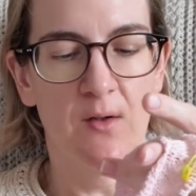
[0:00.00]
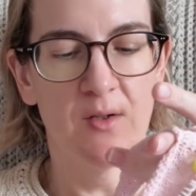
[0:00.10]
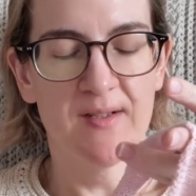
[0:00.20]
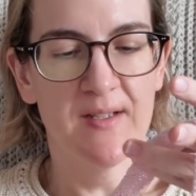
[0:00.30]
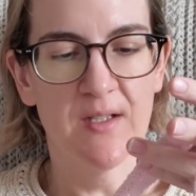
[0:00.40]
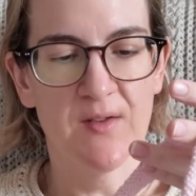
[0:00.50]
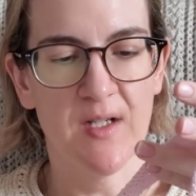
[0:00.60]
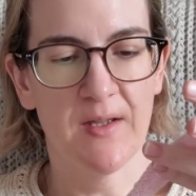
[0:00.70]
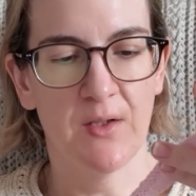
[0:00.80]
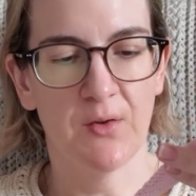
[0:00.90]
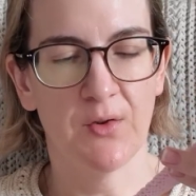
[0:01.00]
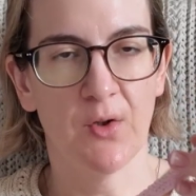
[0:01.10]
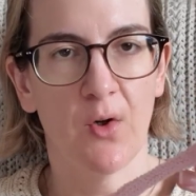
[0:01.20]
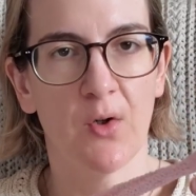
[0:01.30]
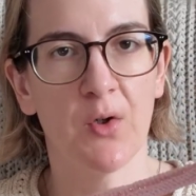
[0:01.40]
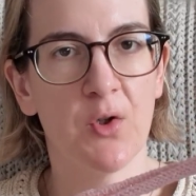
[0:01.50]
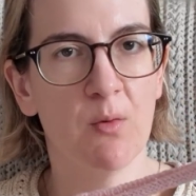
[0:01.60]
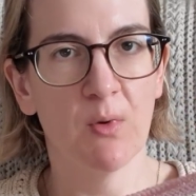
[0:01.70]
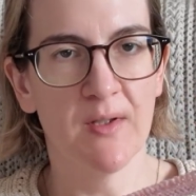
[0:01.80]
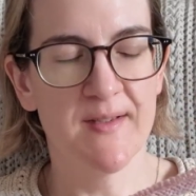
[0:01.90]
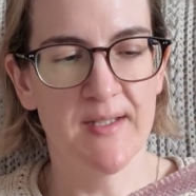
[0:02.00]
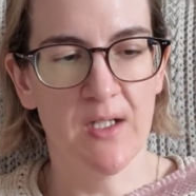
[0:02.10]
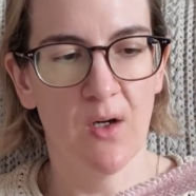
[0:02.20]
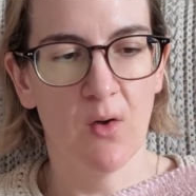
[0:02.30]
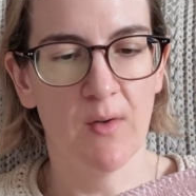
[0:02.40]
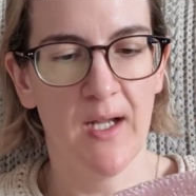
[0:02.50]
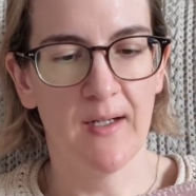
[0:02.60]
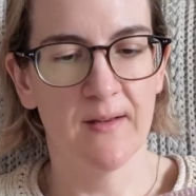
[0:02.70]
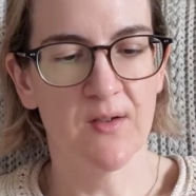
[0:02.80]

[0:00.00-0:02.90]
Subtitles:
honestly there's nothing to talk. Cumulus T-O neck.